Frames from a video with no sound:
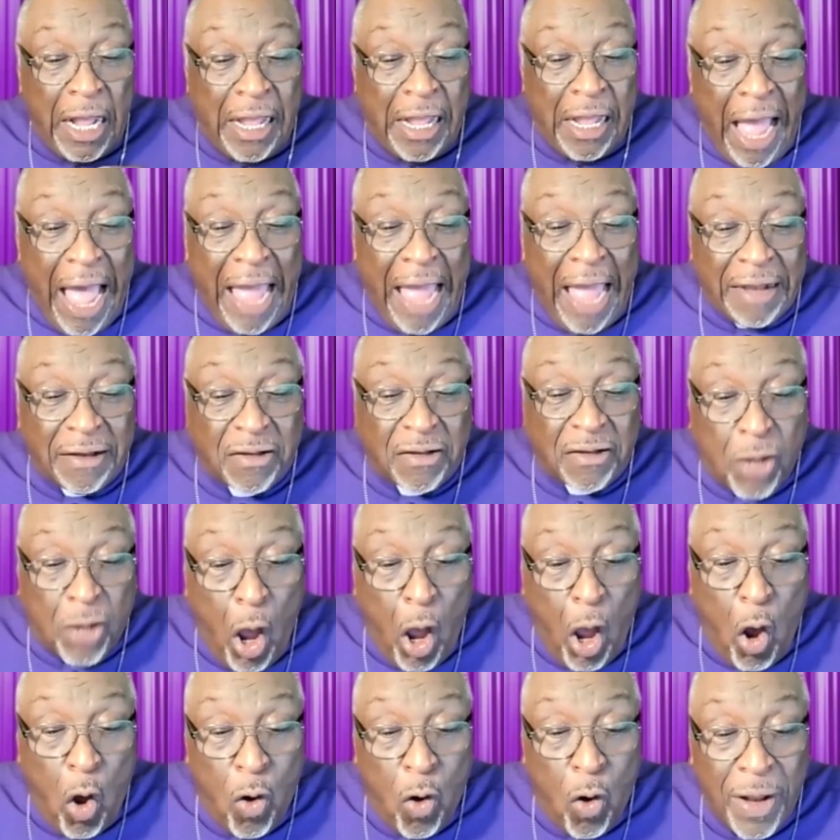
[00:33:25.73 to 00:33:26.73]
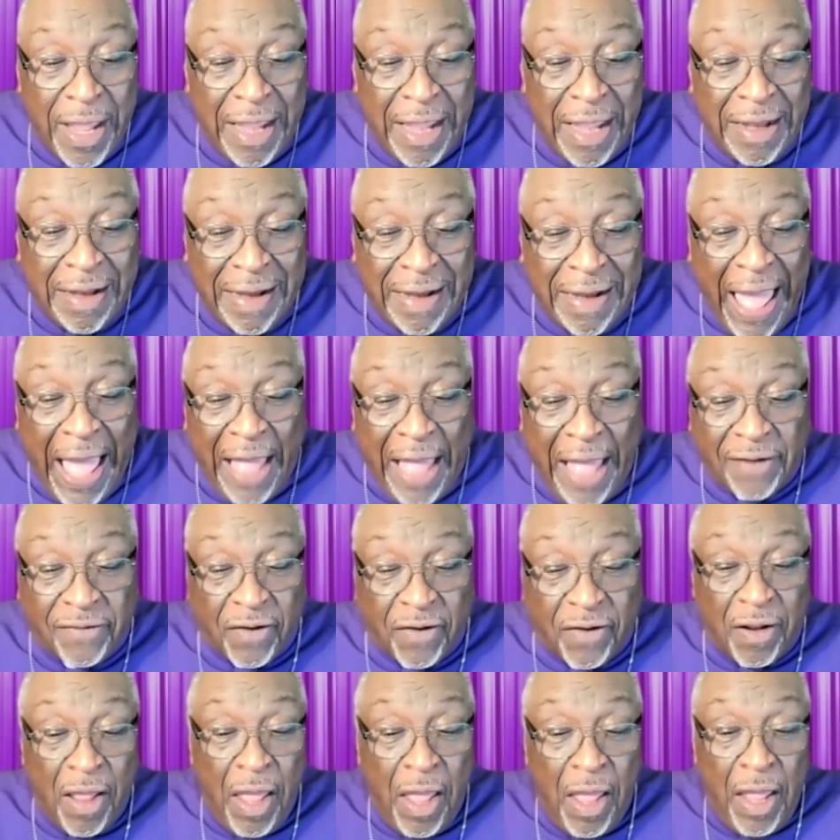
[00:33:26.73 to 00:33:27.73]
God told
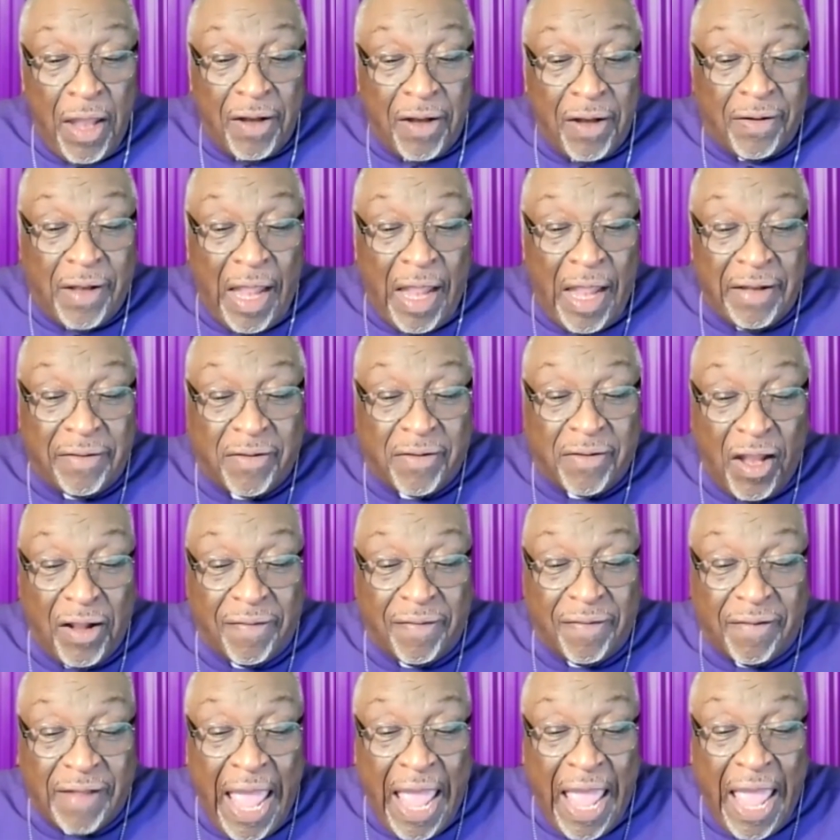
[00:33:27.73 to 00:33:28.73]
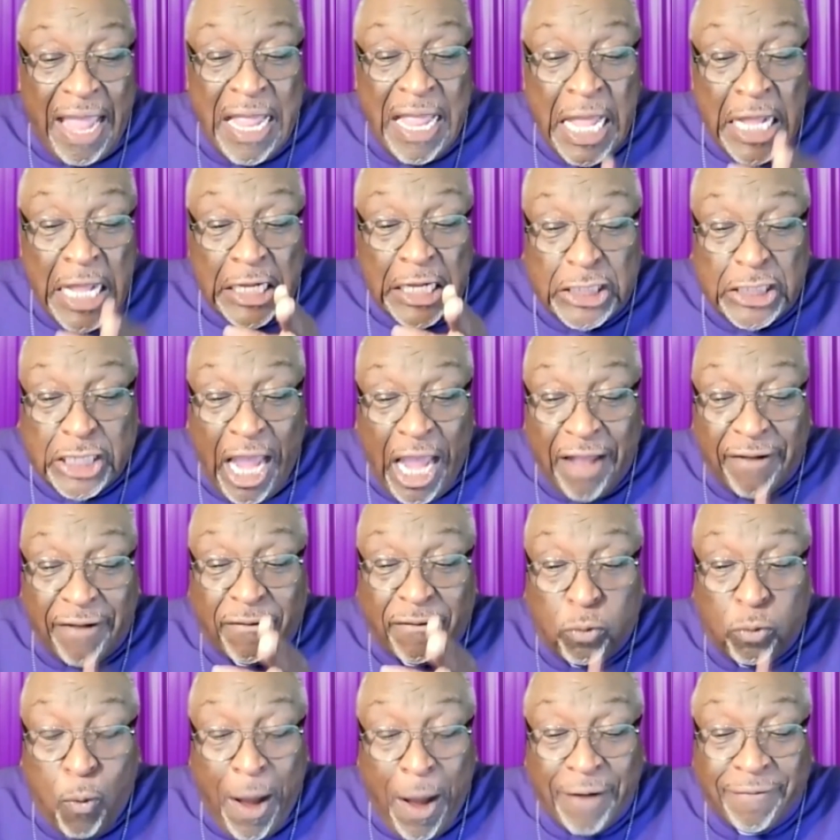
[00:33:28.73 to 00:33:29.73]
Elijah to, to say
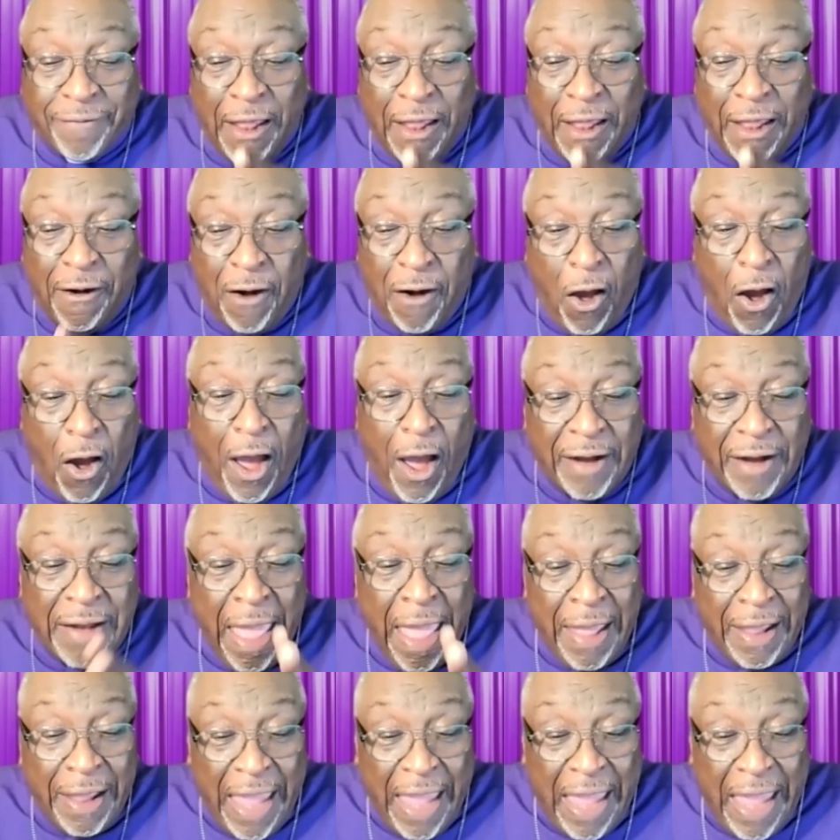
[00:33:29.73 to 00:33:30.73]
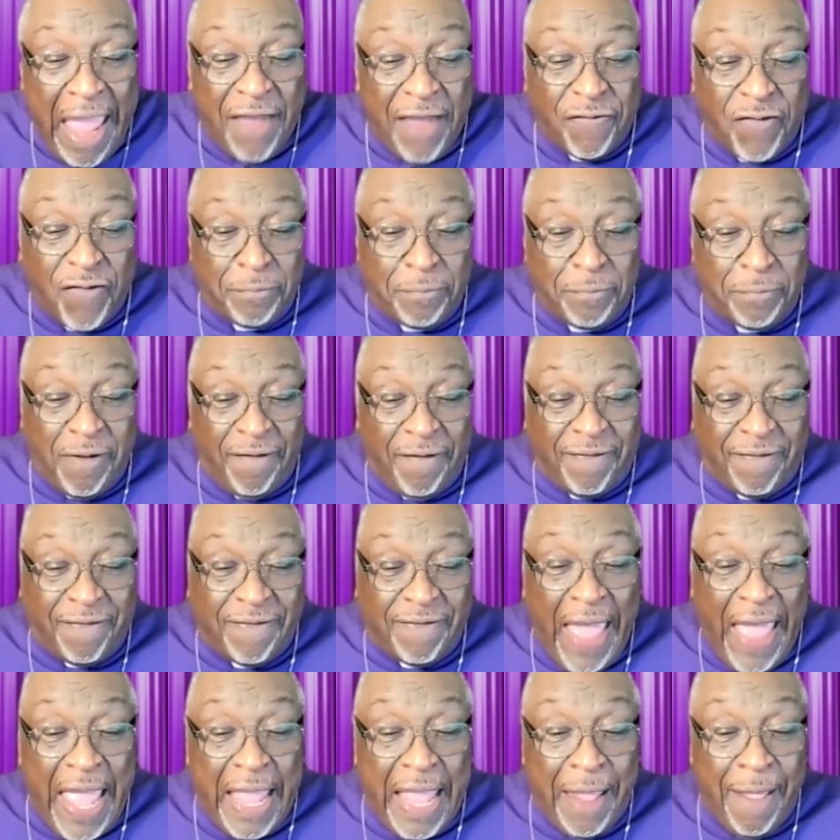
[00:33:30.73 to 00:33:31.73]
just what the Lord gave him to
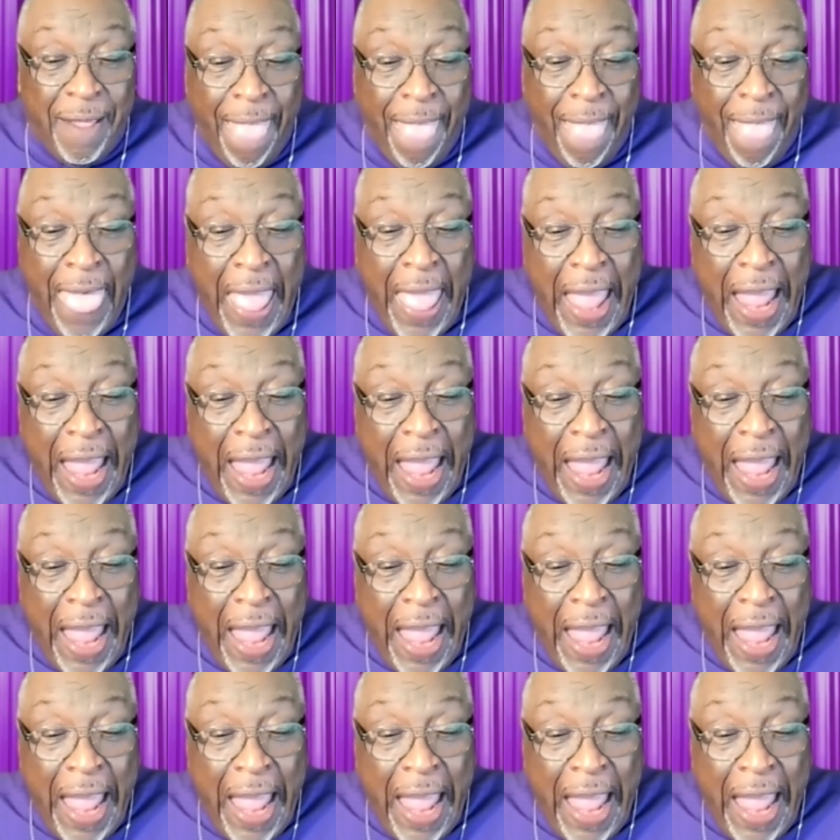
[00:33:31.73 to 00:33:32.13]
say,